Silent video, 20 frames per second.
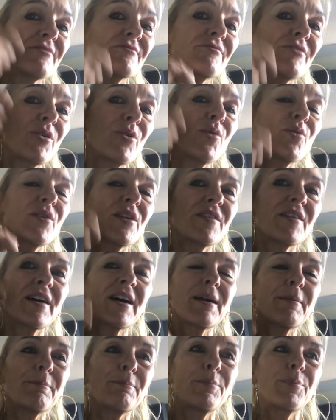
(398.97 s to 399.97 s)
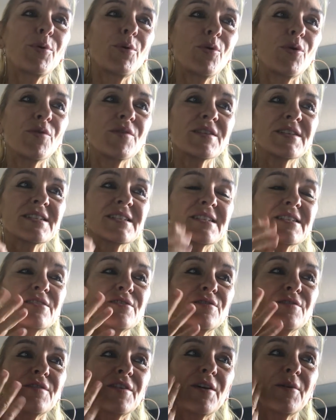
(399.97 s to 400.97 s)
roller that I bought, the
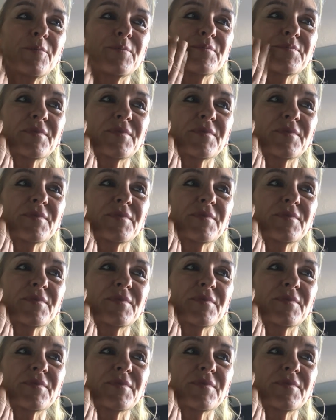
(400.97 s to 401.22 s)
silver